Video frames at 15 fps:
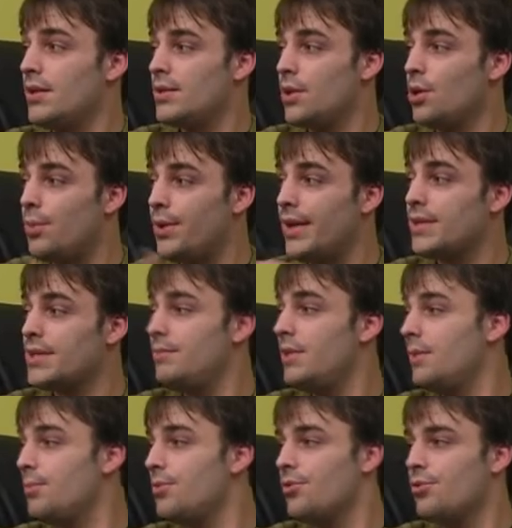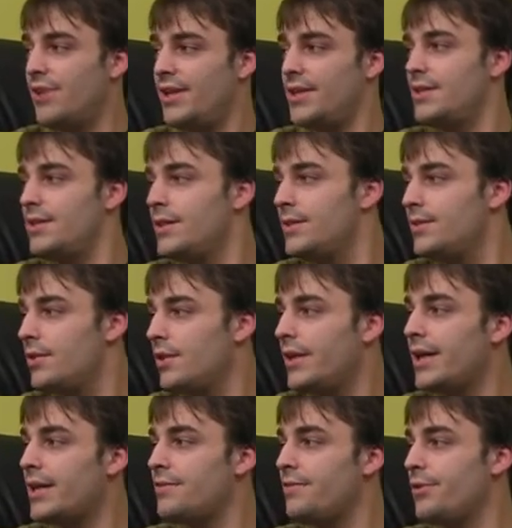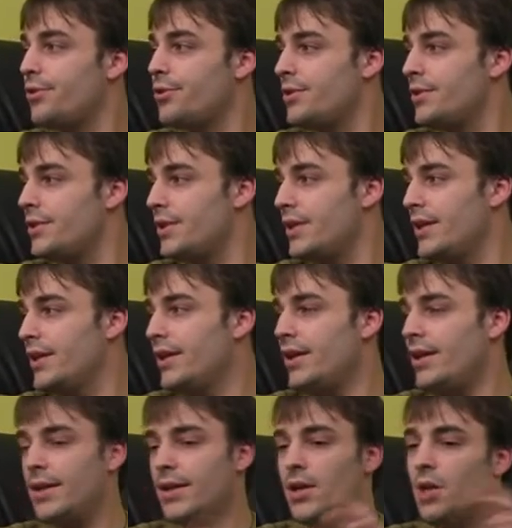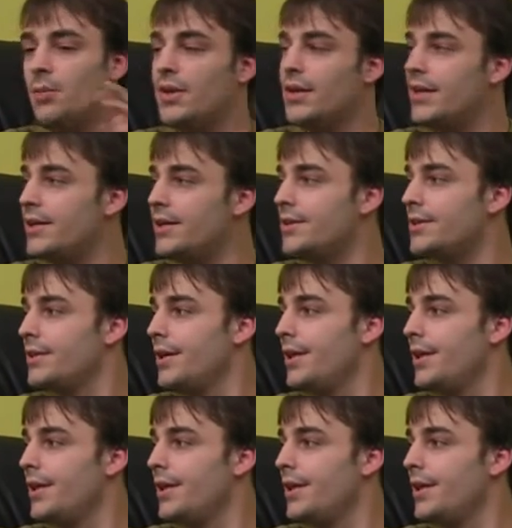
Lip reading: as Open XML progresses into the next versions in the coming years.